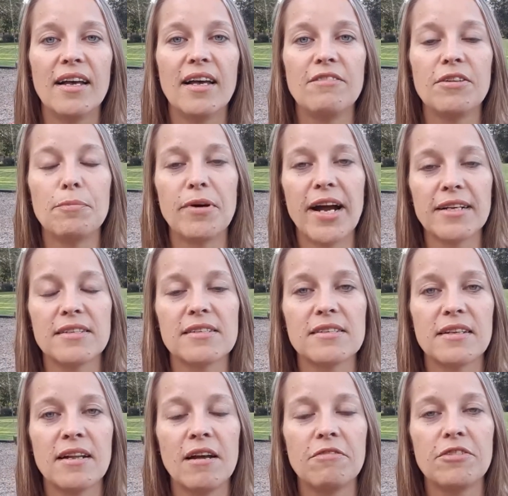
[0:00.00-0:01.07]
If you practice
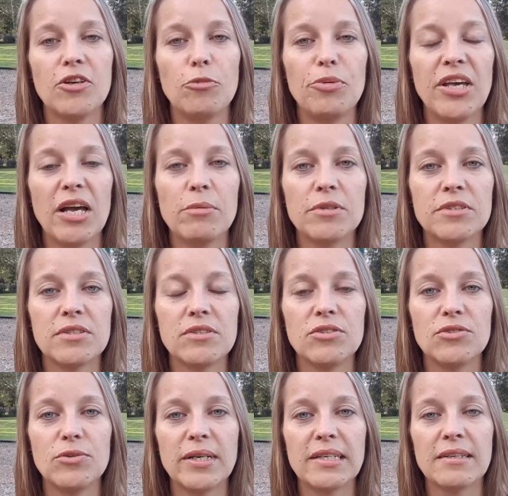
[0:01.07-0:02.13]
enough, you'll be able to
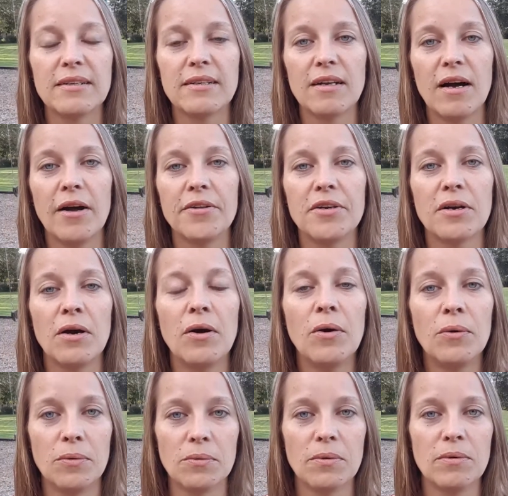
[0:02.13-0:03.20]
do it on your
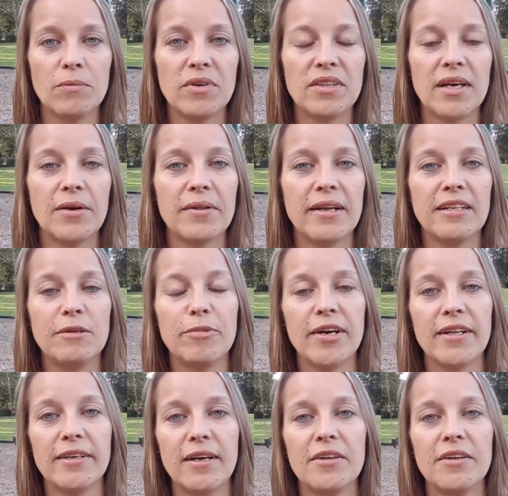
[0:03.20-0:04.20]
own without anybody.